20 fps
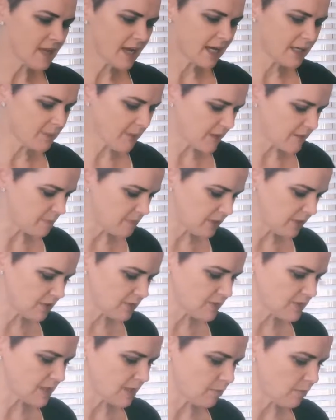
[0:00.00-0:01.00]
Anyway, the
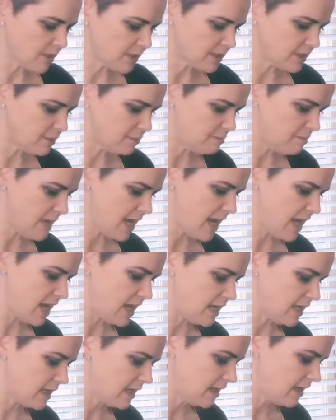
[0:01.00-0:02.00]
pillows I want to
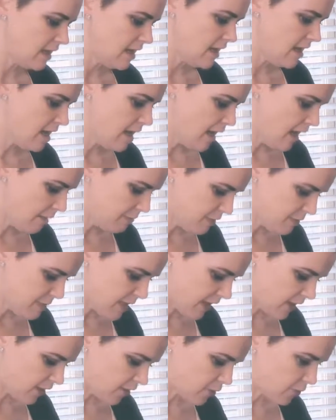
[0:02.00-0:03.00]
make, I'm gonna
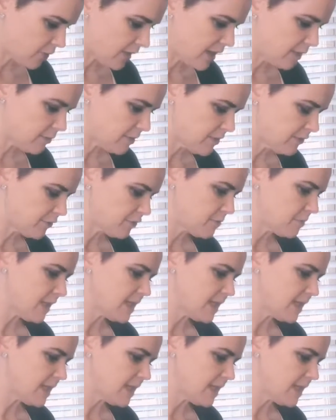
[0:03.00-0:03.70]
make a gray one for